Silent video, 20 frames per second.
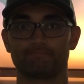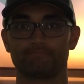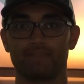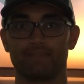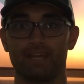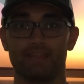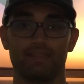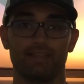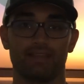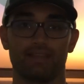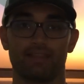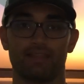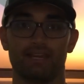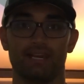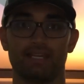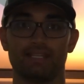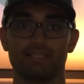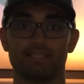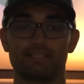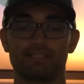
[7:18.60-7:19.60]
I think
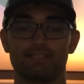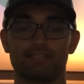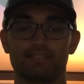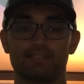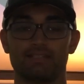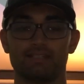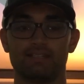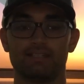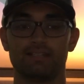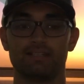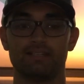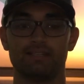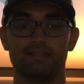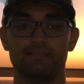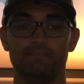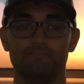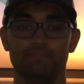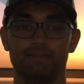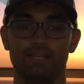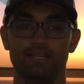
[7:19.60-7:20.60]
that
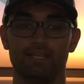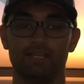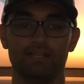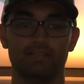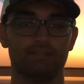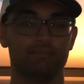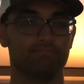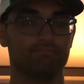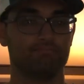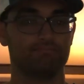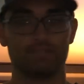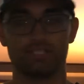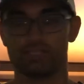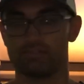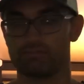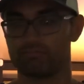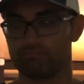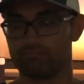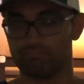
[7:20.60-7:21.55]
being just